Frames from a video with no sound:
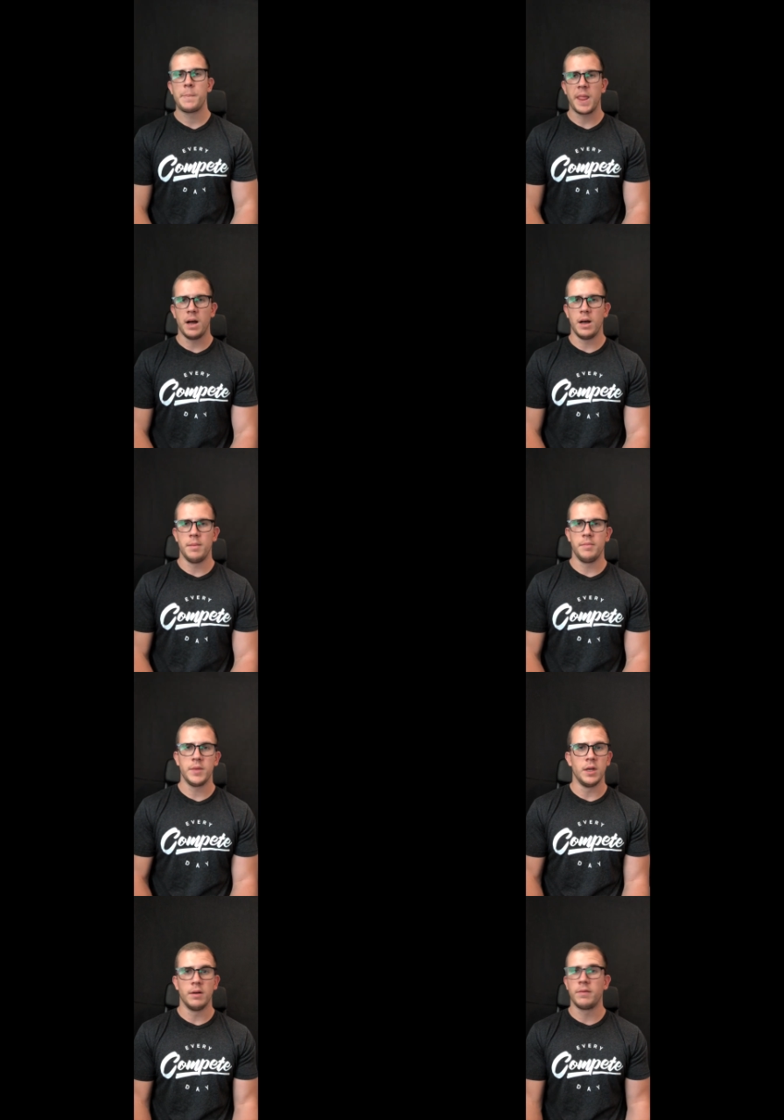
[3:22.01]

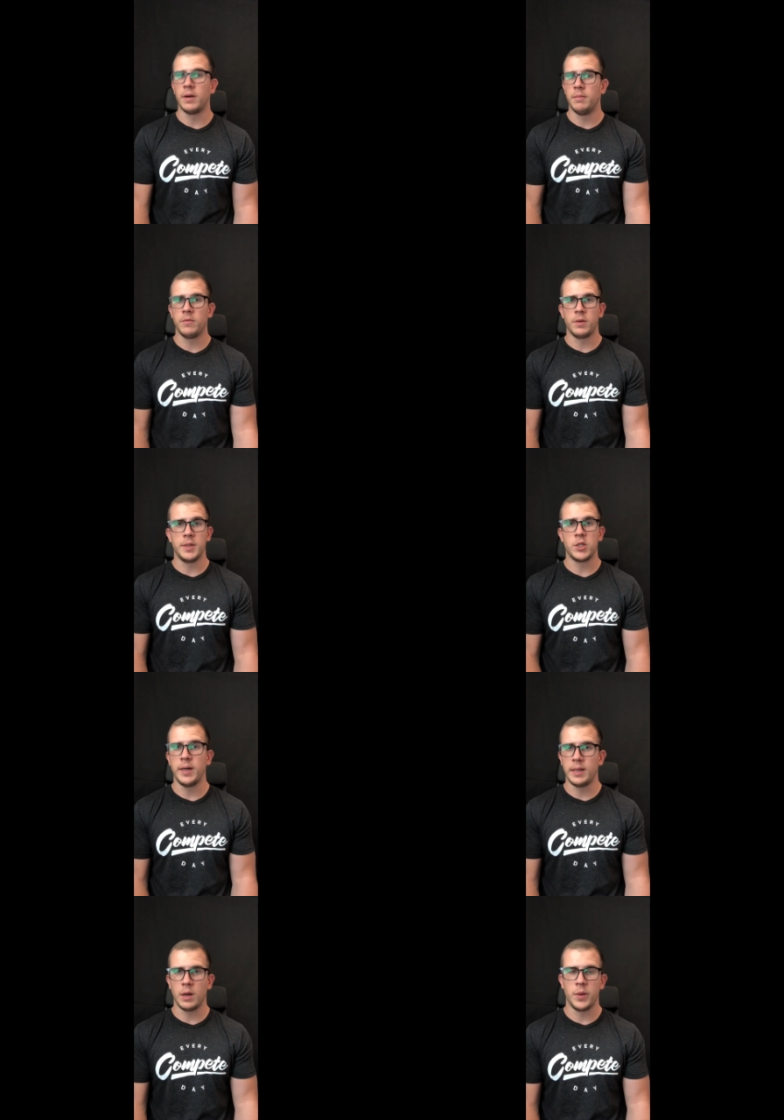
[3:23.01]
from the
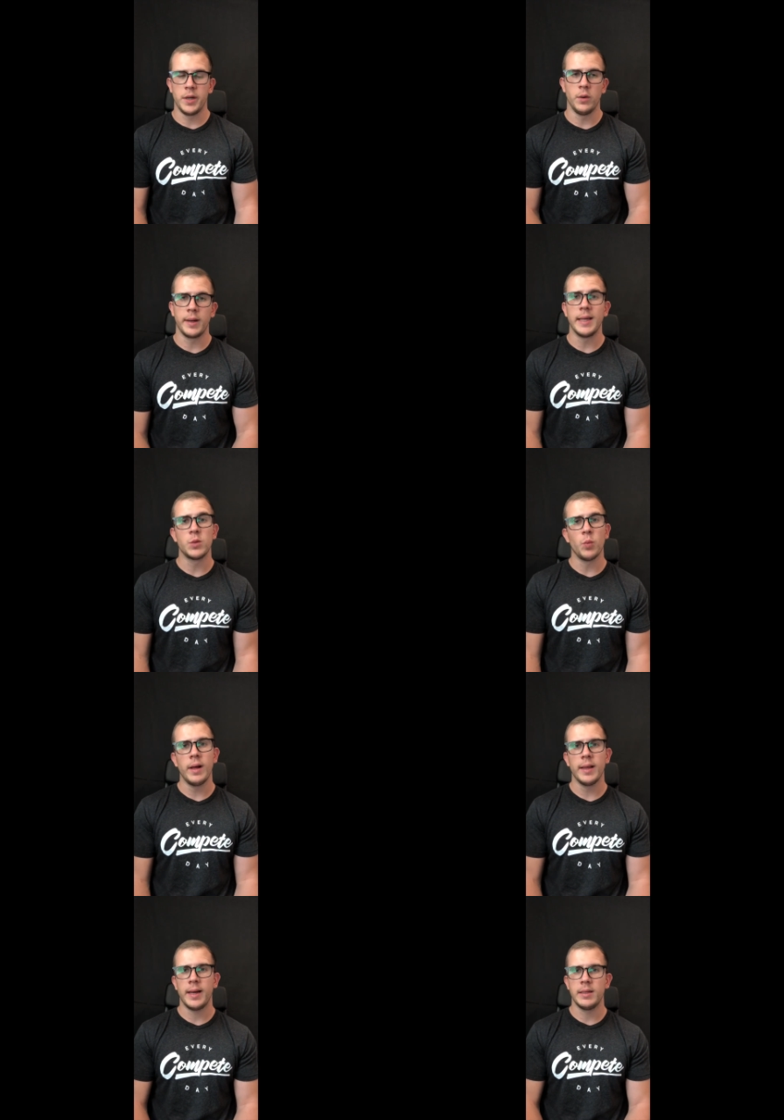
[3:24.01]
training that we're doing, as
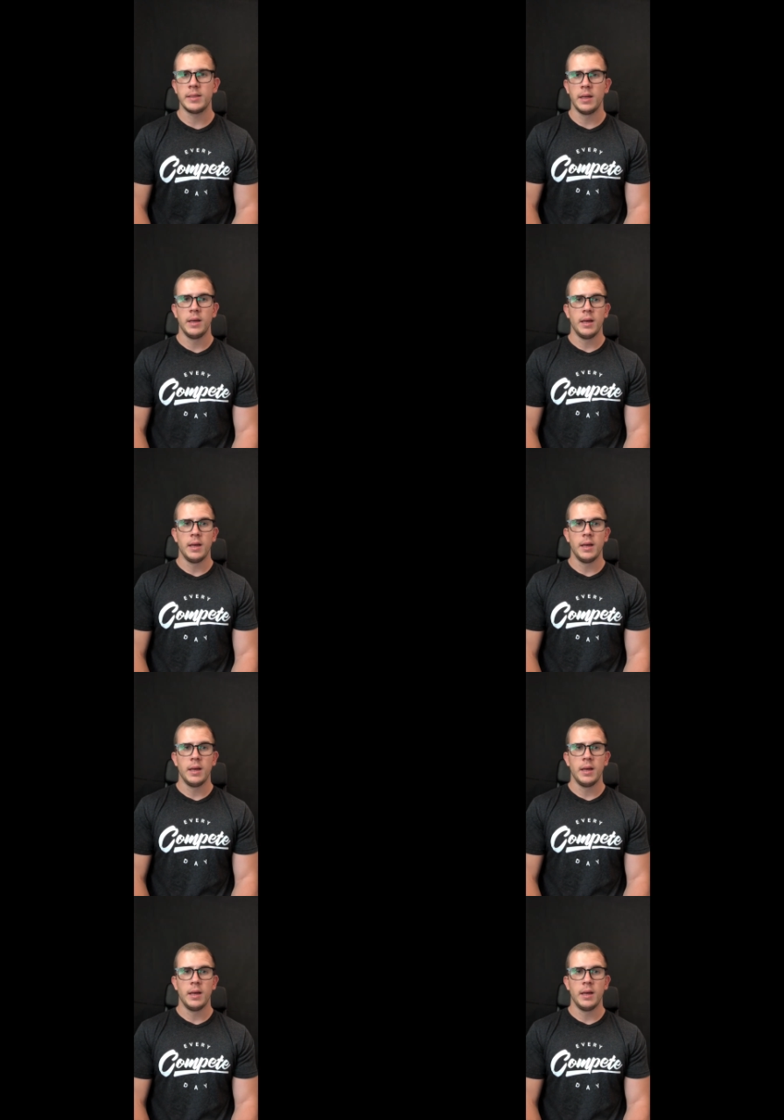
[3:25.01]
well as,